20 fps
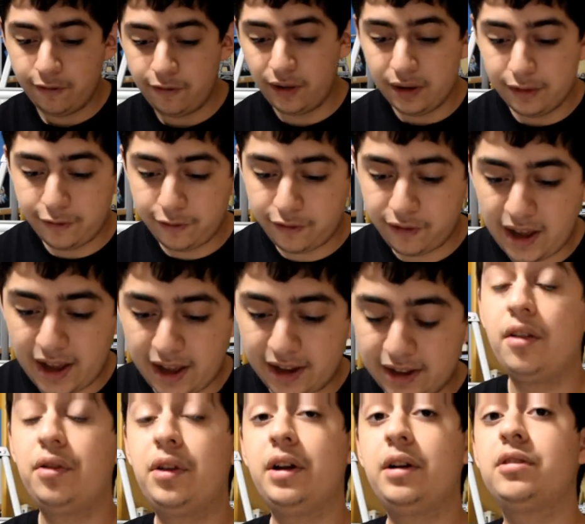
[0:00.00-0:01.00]
Fun
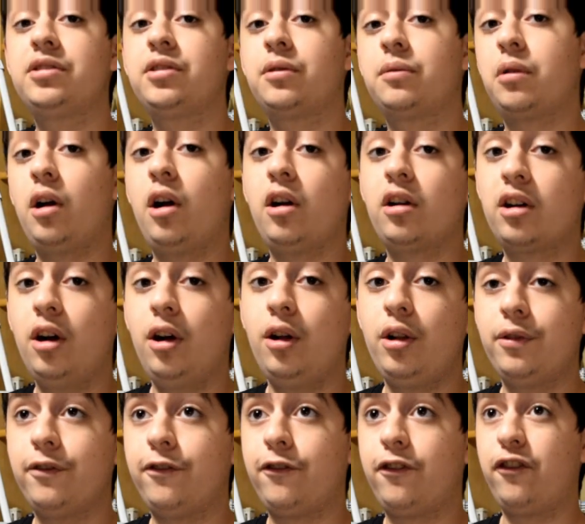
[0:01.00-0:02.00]
fact, there's a rock
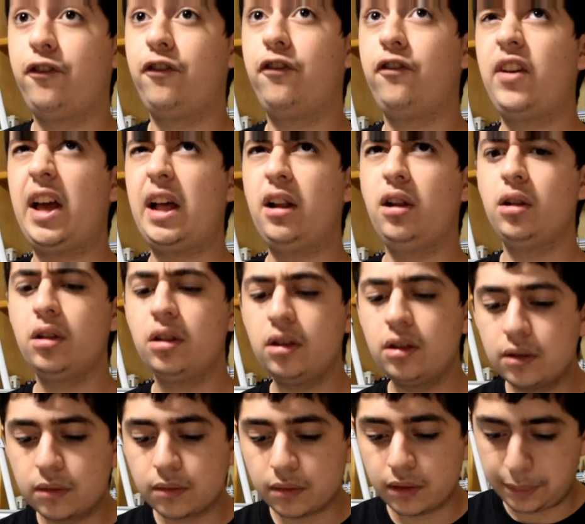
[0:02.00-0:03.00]
called Feld,
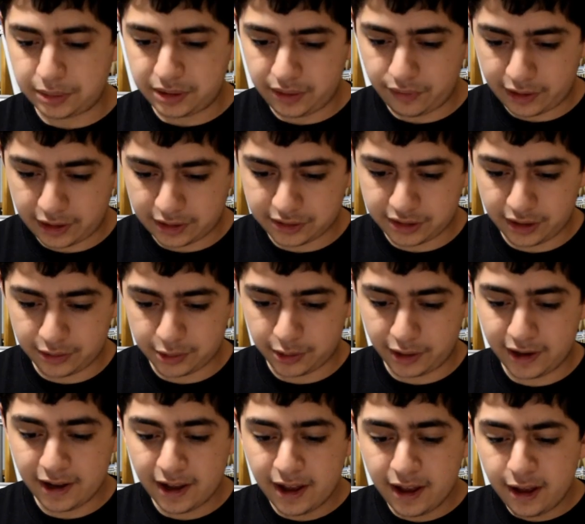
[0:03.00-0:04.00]
let me see if I could say Sorry,
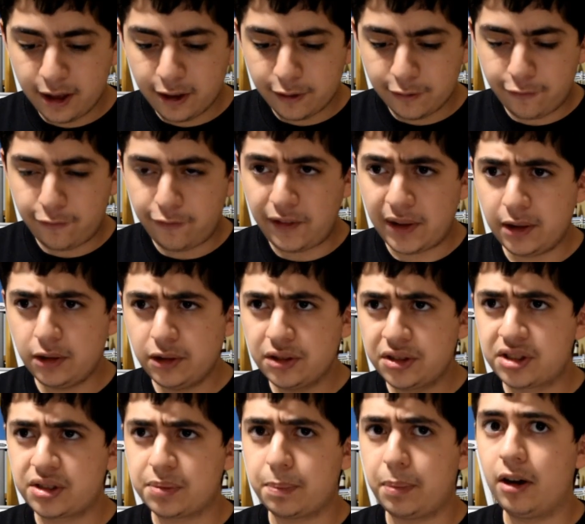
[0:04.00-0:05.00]
right,
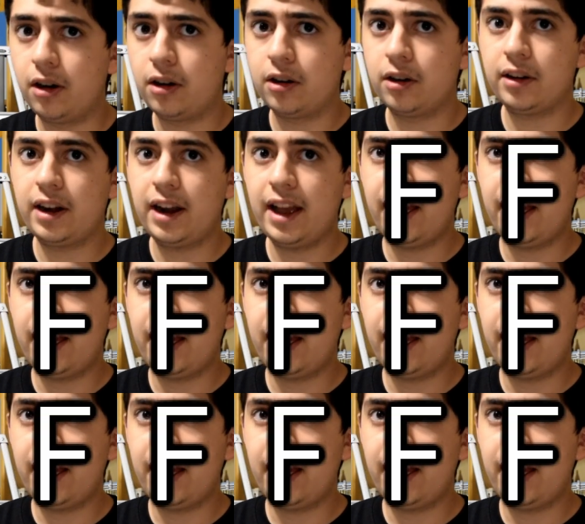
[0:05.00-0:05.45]
Feldspar,